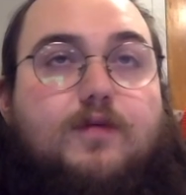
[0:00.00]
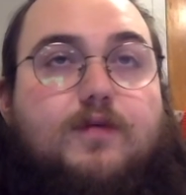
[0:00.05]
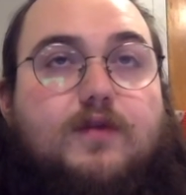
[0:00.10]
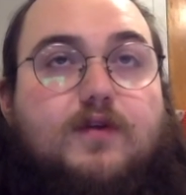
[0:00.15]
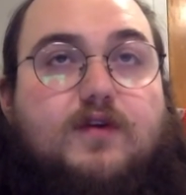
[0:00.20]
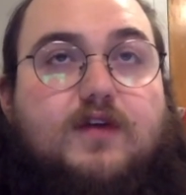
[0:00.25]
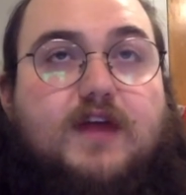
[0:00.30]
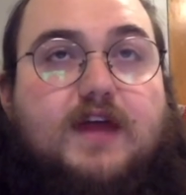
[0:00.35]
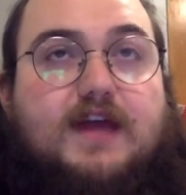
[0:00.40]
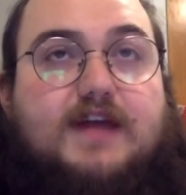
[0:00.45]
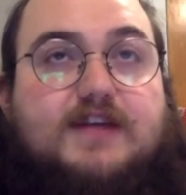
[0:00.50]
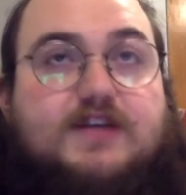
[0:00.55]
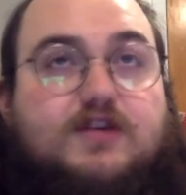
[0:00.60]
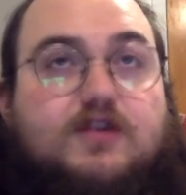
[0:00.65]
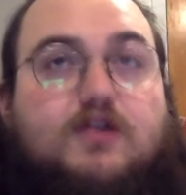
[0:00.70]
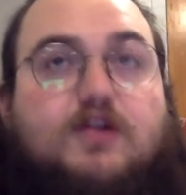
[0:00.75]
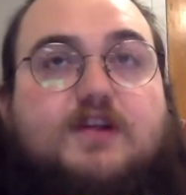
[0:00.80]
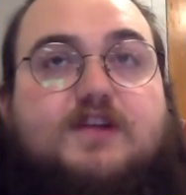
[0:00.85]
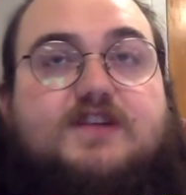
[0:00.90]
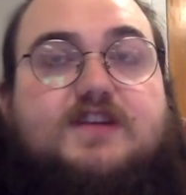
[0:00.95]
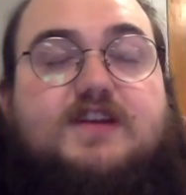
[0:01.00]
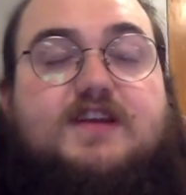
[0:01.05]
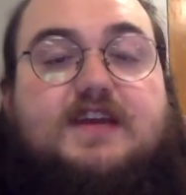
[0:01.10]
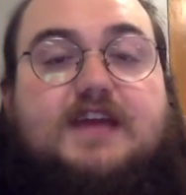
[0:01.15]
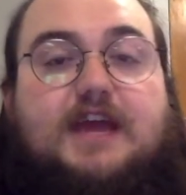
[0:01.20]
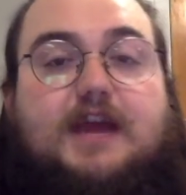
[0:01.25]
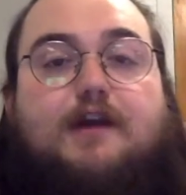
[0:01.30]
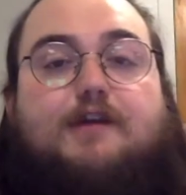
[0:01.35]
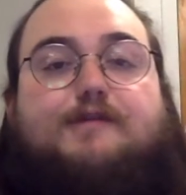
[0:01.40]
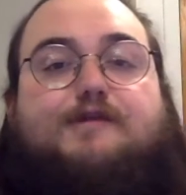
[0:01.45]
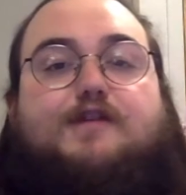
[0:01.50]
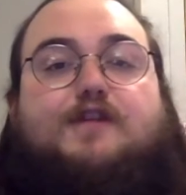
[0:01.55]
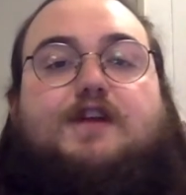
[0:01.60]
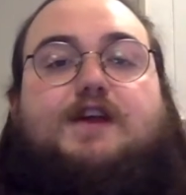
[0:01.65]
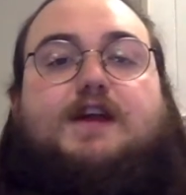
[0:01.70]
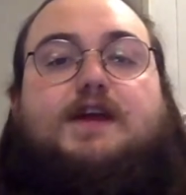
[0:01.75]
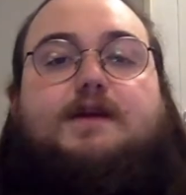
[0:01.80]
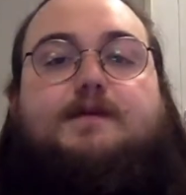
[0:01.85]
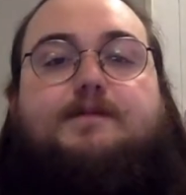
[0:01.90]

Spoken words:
Okay, so listen carefully.